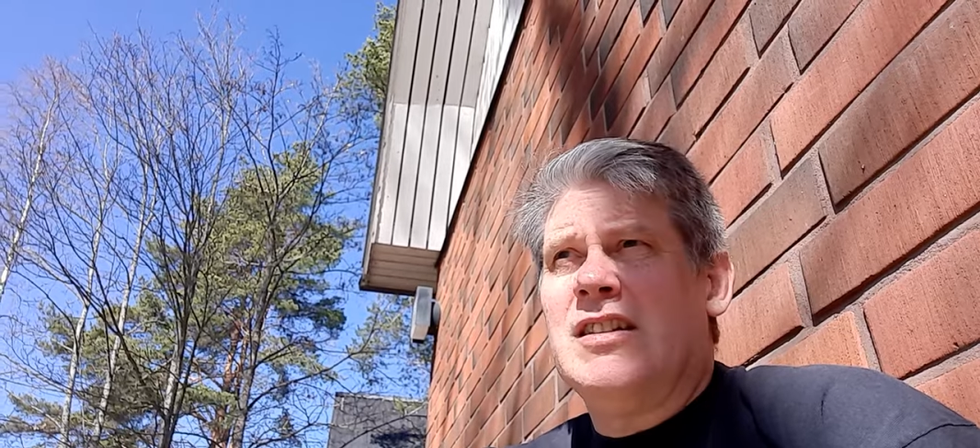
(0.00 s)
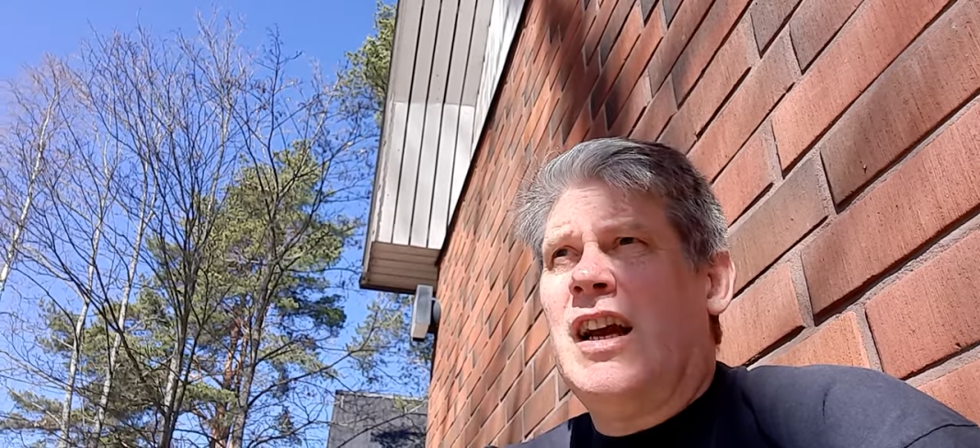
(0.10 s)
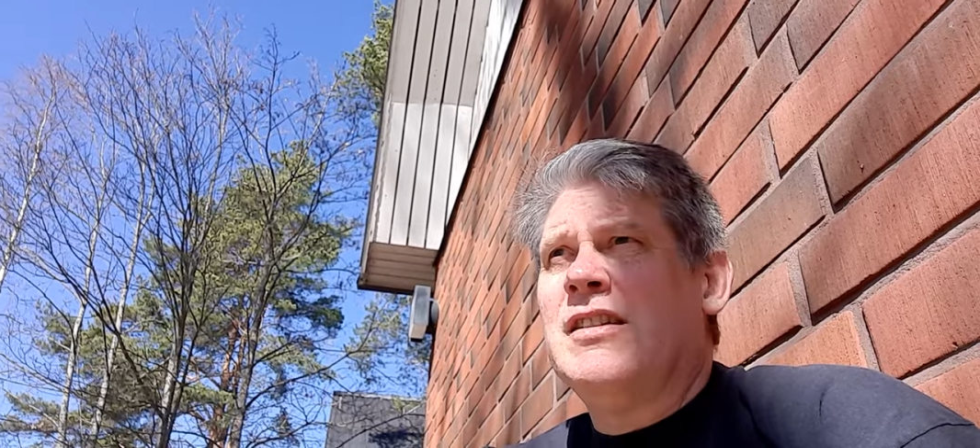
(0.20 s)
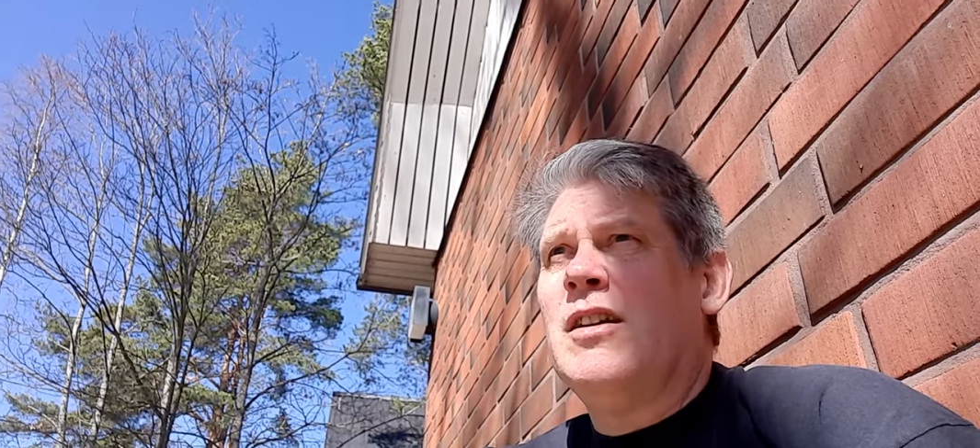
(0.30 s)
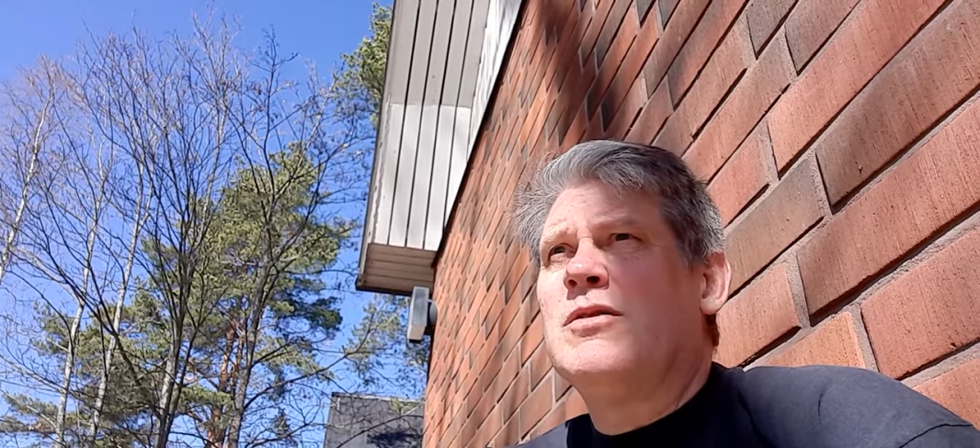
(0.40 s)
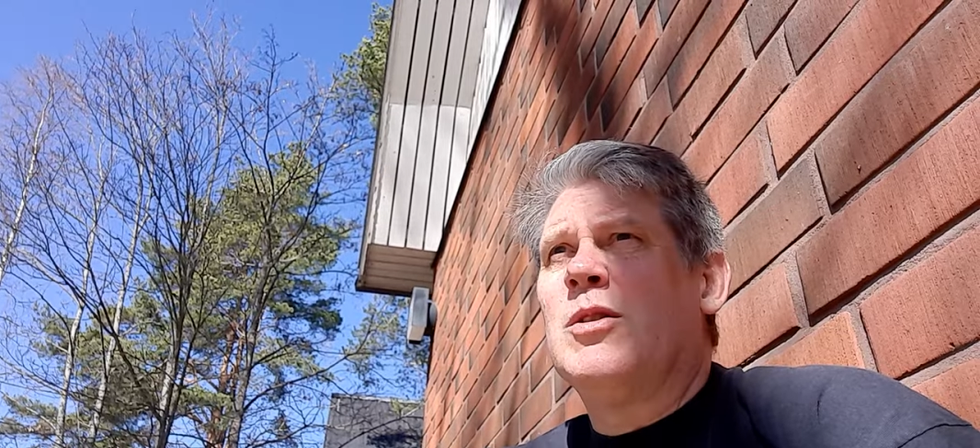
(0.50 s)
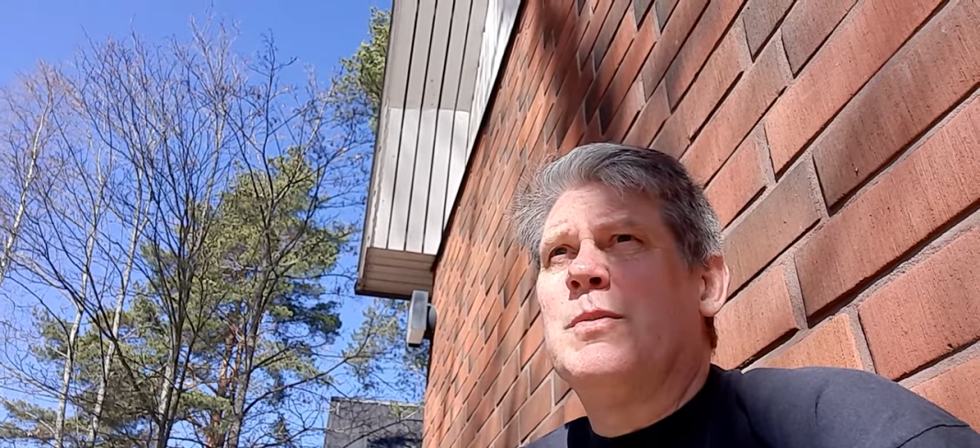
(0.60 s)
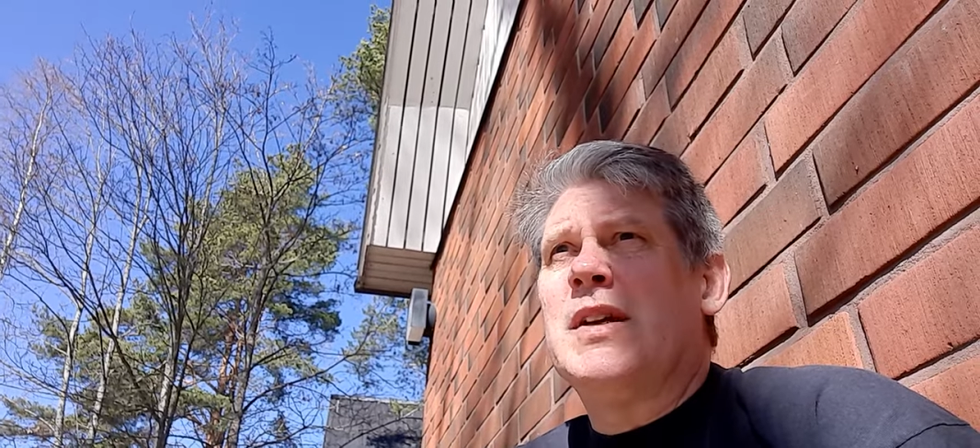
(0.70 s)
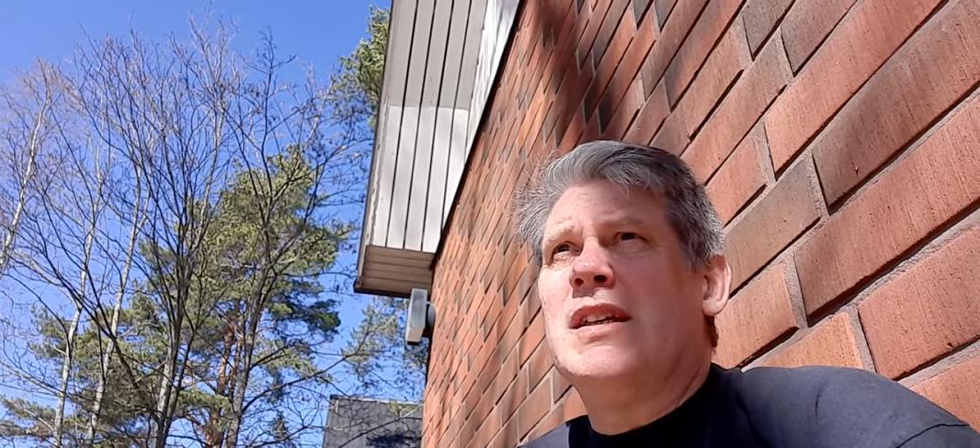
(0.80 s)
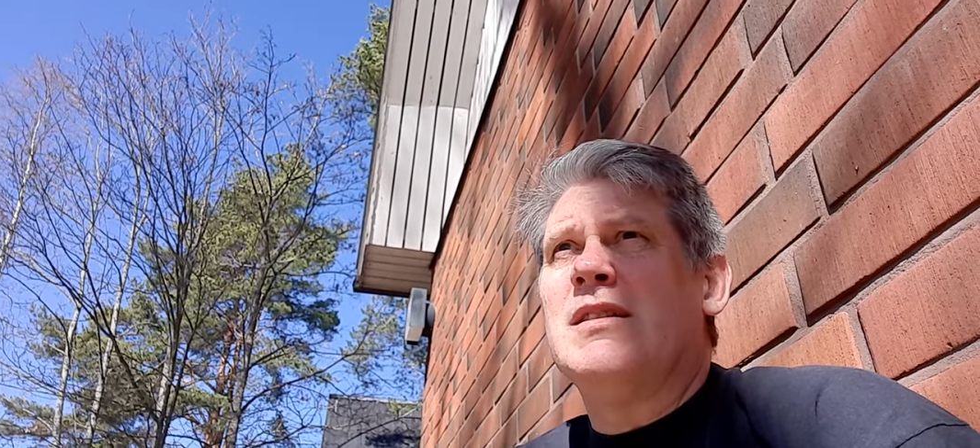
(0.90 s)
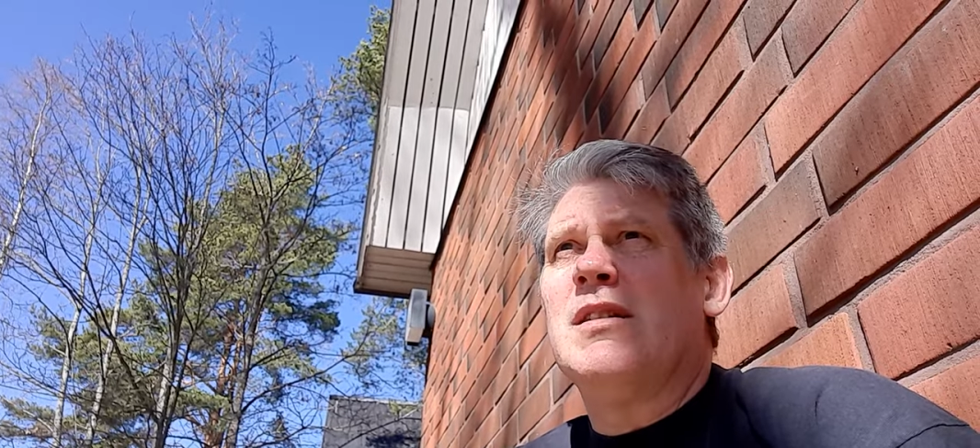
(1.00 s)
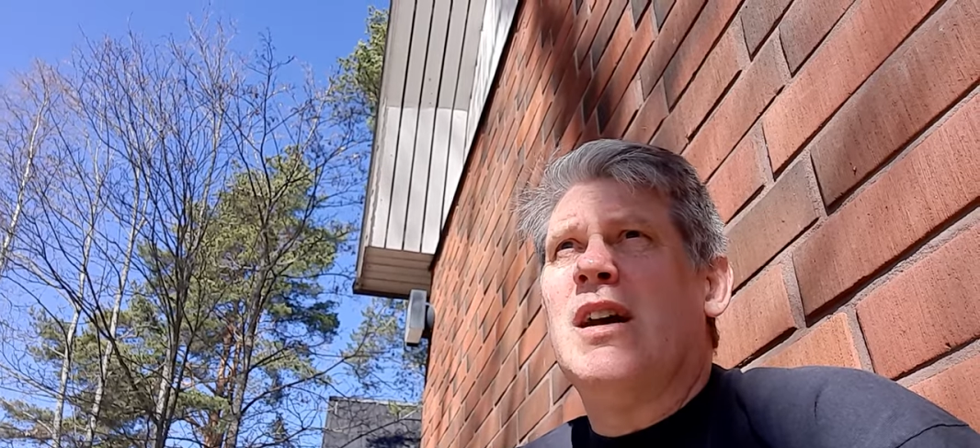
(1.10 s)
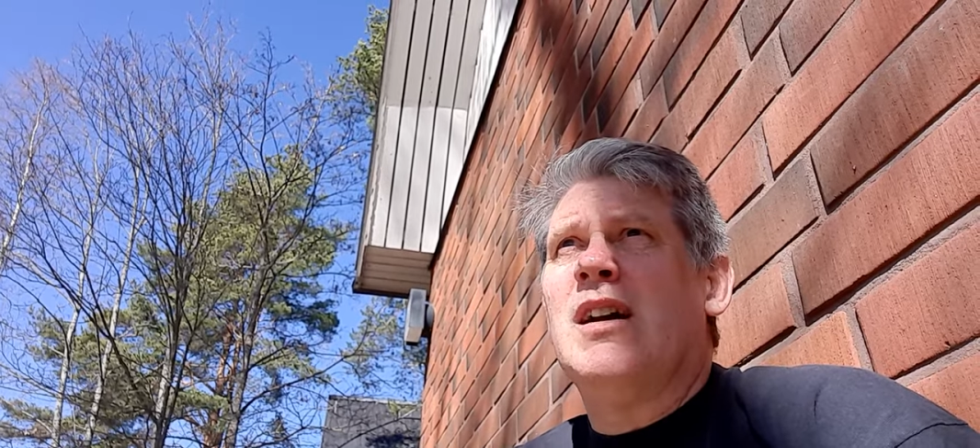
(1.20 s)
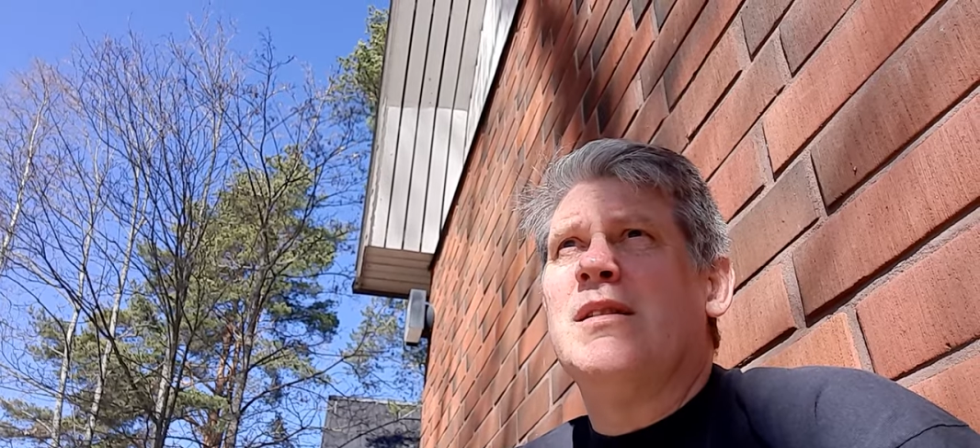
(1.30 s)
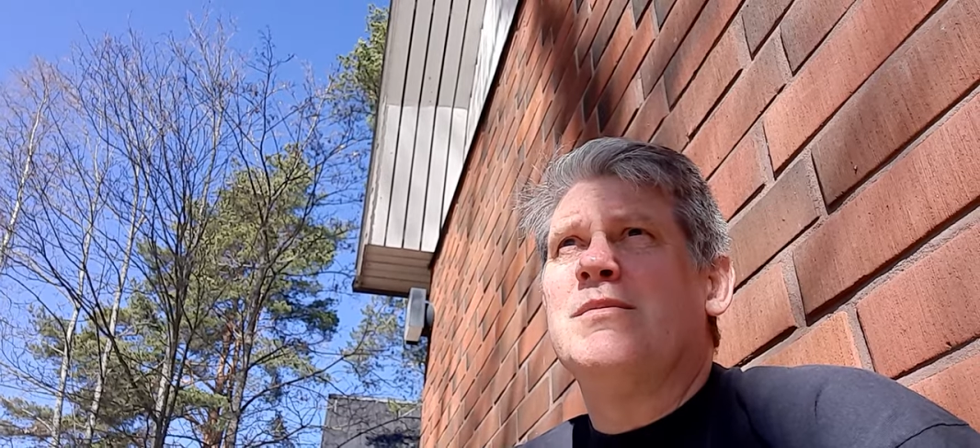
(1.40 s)
I know there'll be
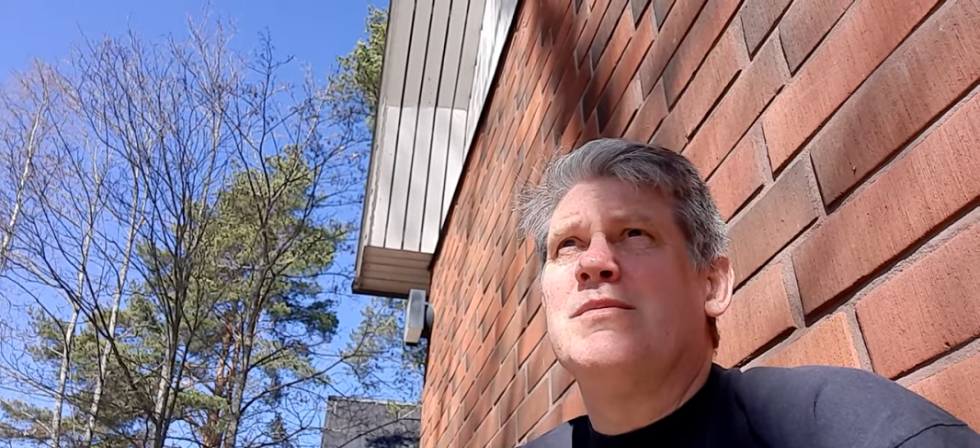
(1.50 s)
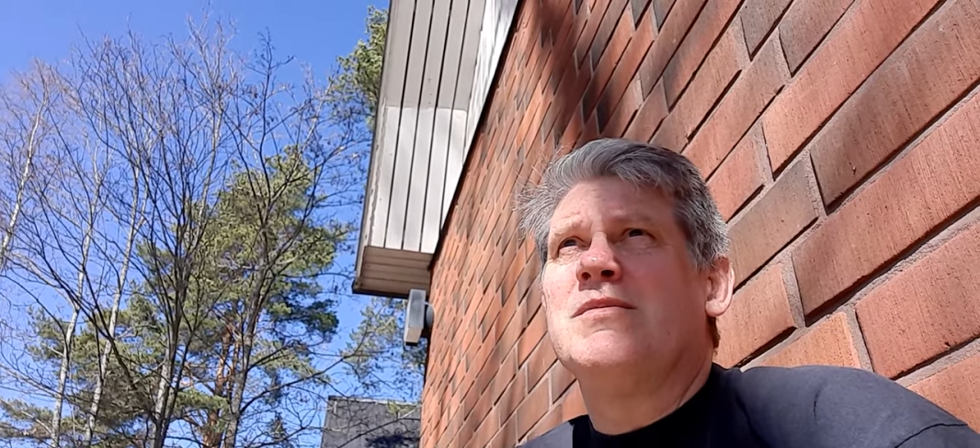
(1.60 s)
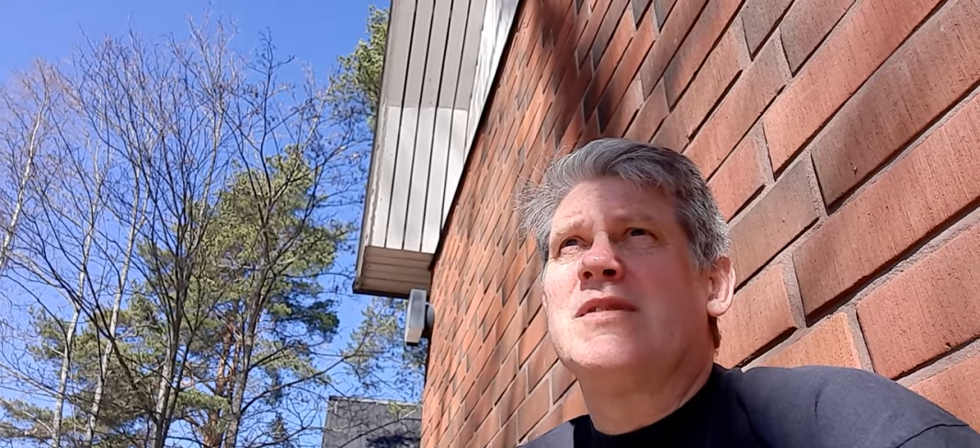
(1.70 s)
um,